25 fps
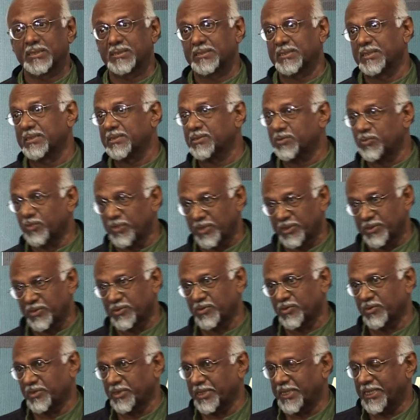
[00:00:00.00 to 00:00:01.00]
says, "Go and
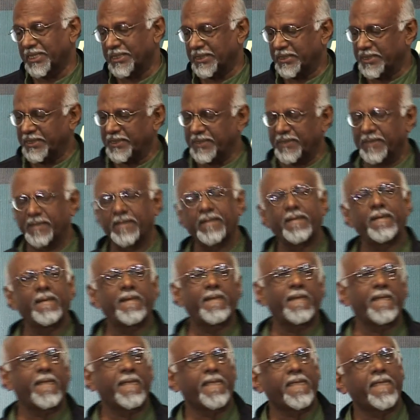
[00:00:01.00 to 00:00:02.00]
draw the cat again."
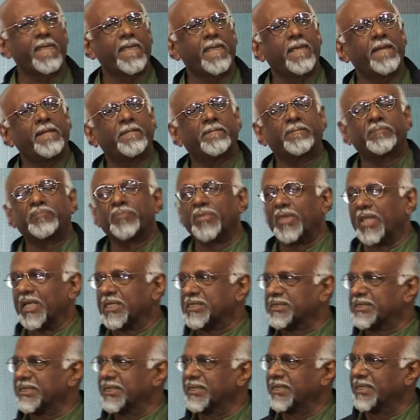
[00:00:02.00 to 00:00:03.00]

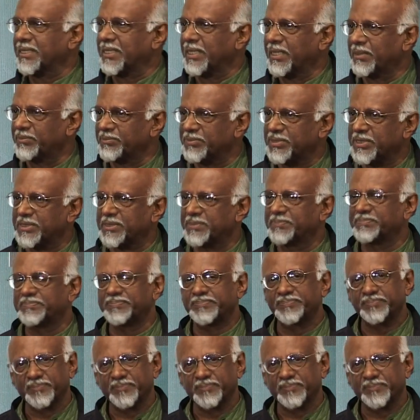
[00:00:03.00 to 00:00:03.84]
Next day he comes,